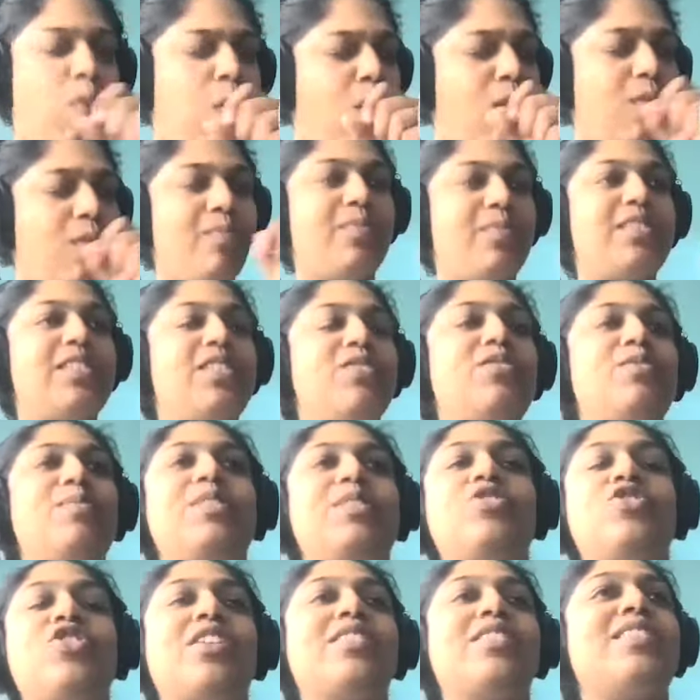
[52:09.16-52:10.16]
excuse
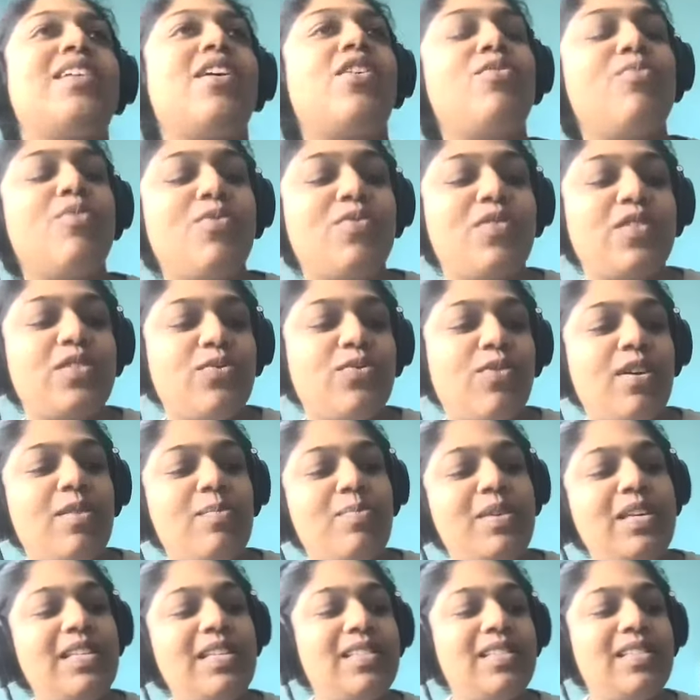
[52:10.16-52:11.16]
me, Chantal wrote this great
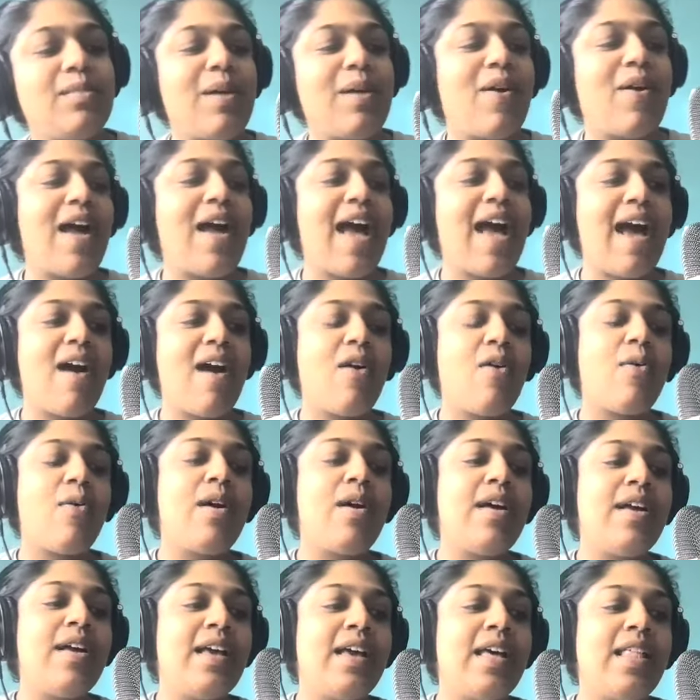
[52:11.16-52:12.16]
piece about how
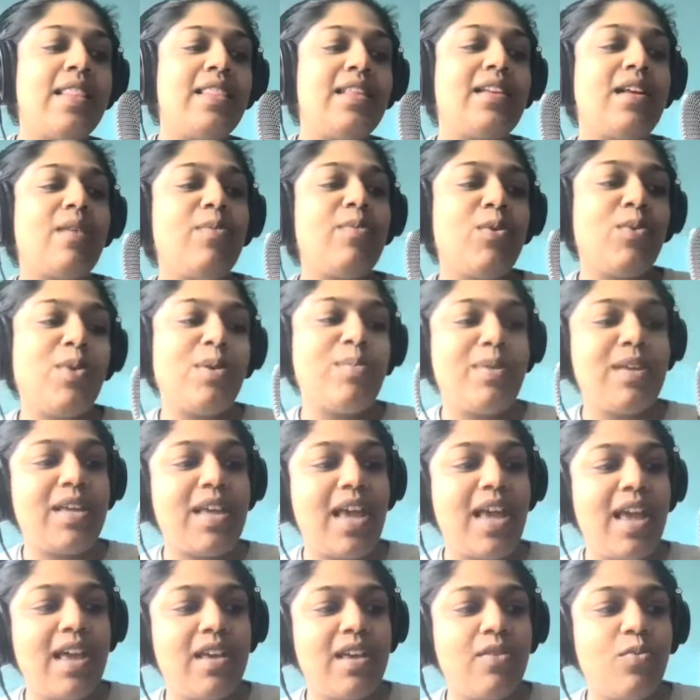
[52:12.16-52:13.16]
the
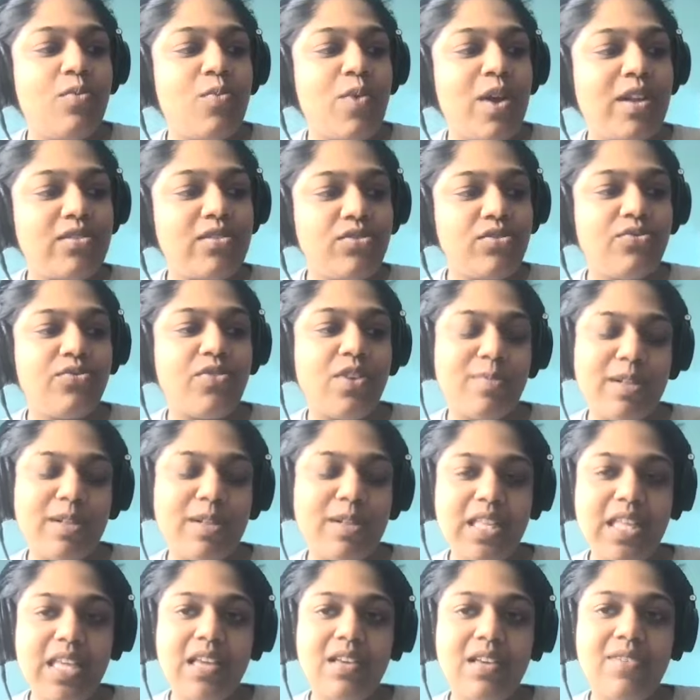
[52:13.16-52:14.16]
WNBA went from a
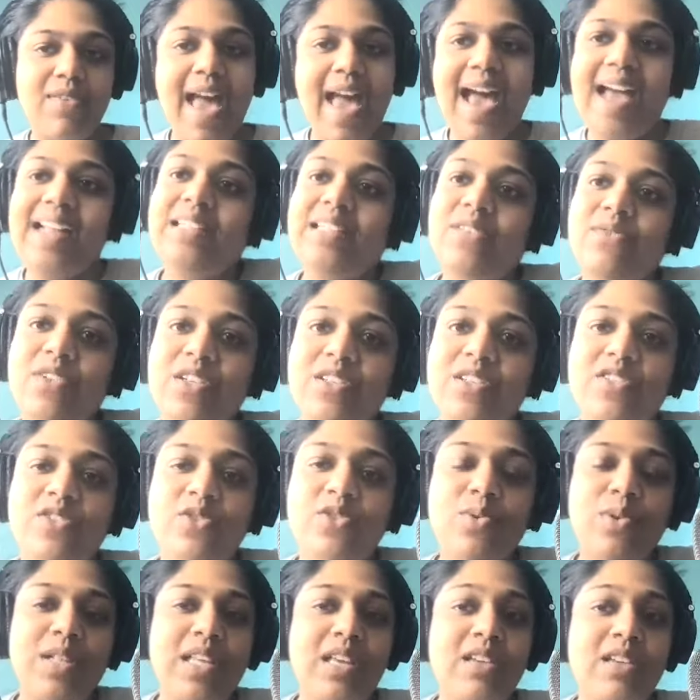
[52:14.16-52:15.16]
league of activists
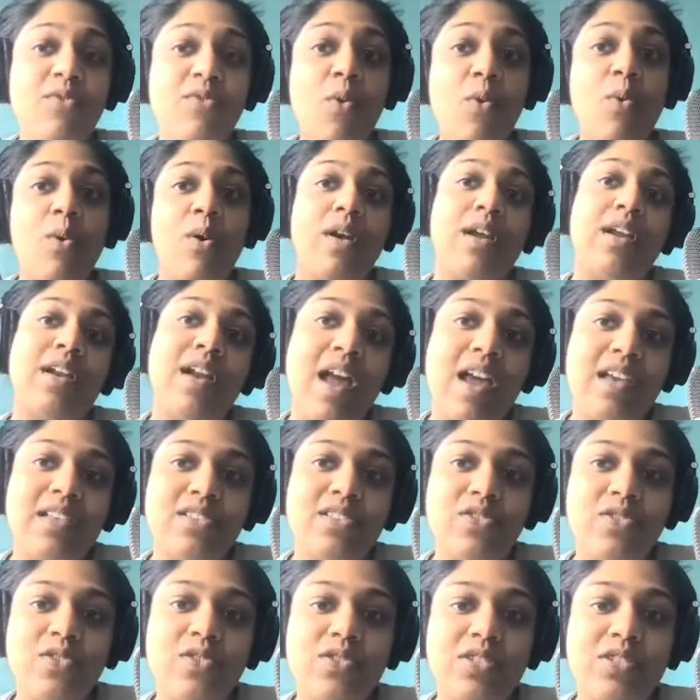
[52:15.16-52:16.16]
to a league of
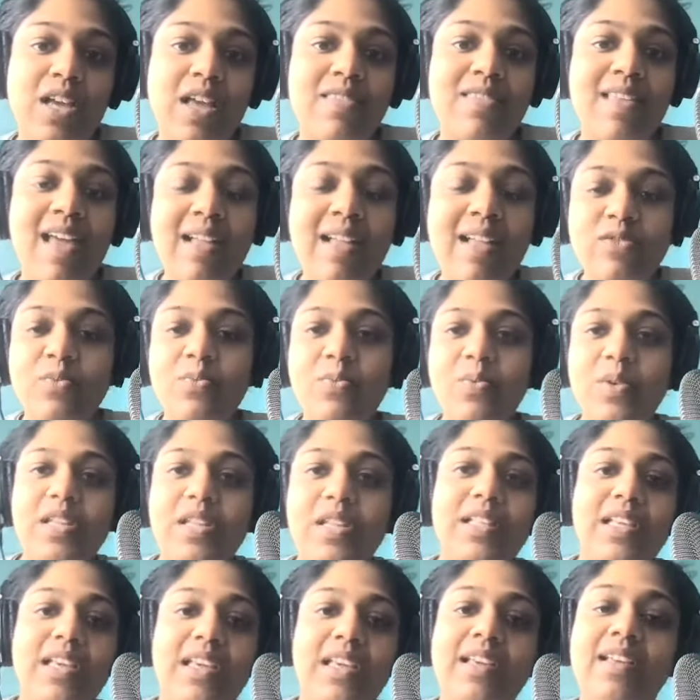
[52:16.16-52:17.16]
organizers. And that's
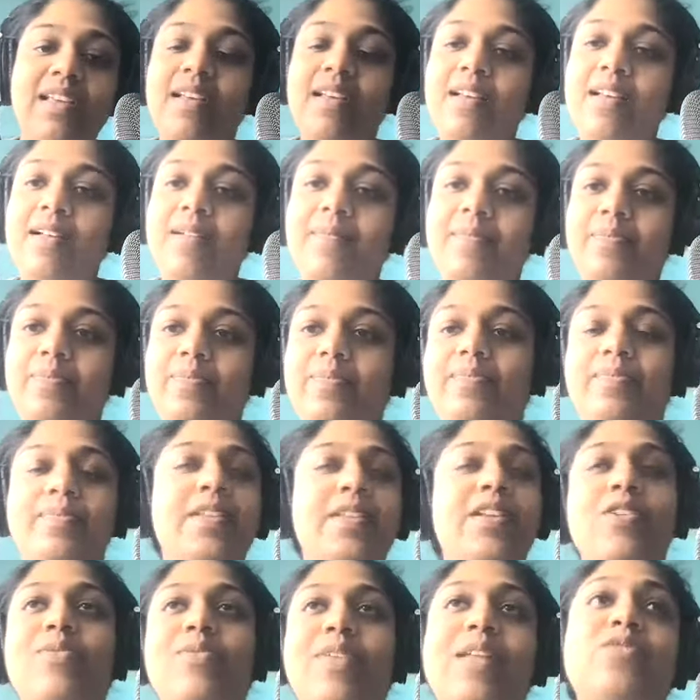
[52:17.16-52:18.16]
really
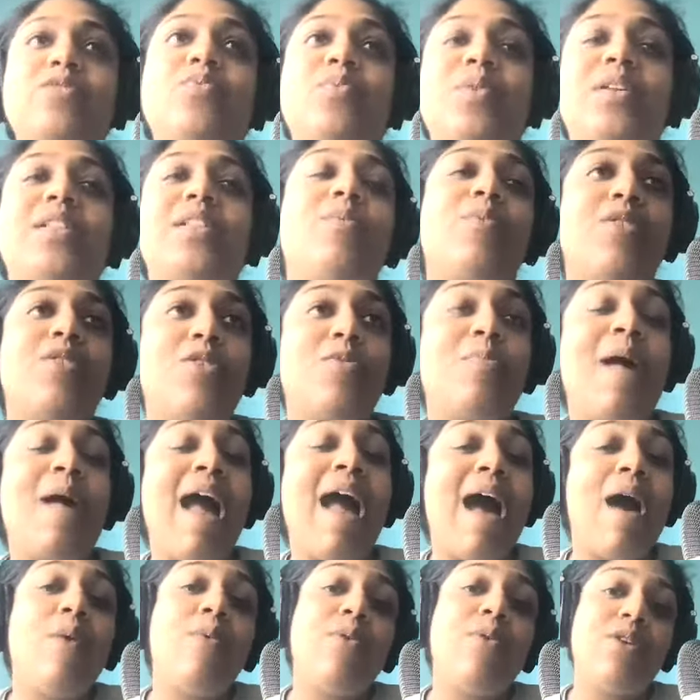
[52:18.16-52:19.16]
where their
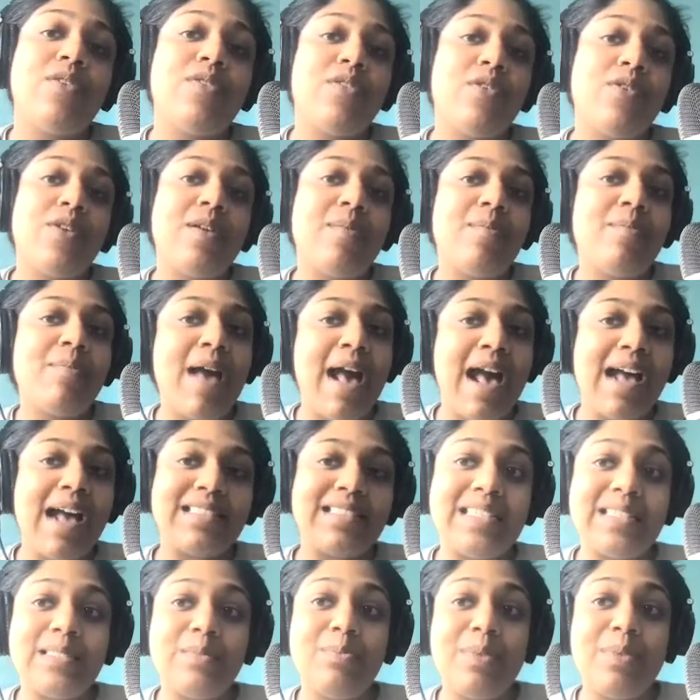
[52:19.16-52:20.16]
power and their
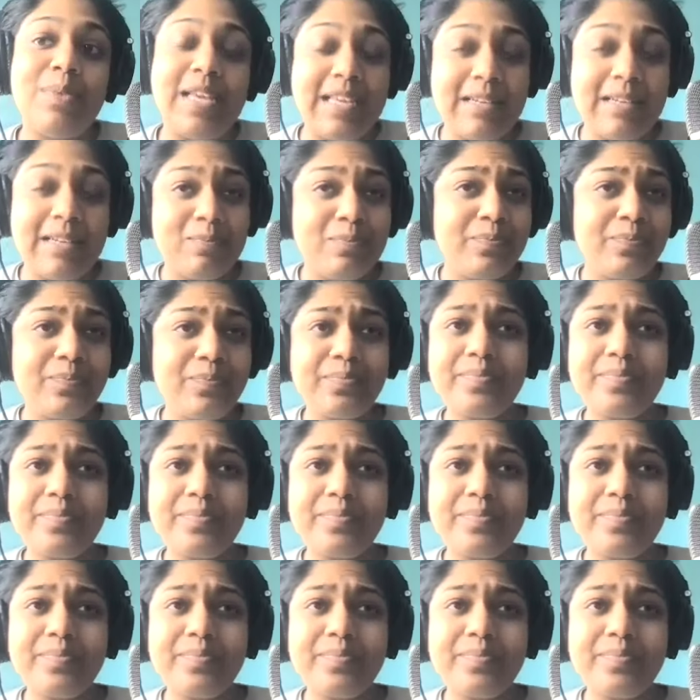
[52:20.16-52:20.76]
impact has been.